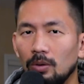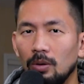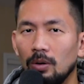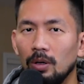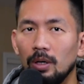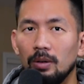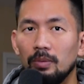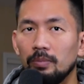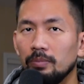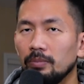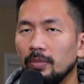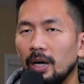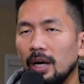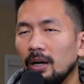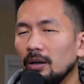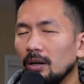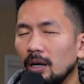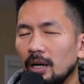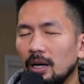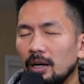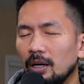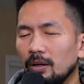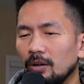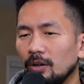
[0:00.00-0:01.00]
or I
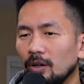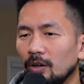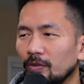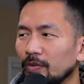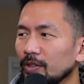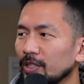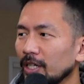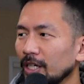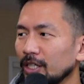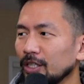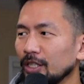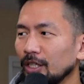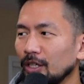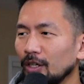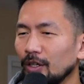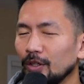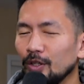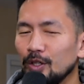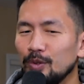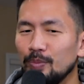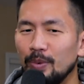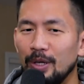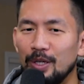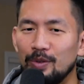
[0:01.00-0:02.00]
don't know if it's actually
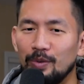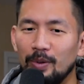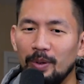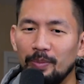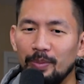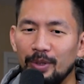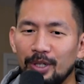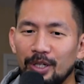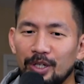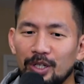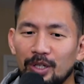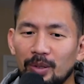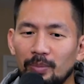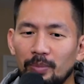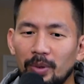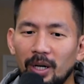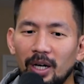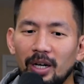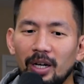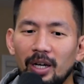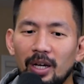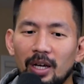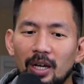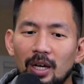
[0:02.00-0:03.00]
called spaced repetition,
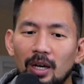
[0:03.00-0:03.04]
but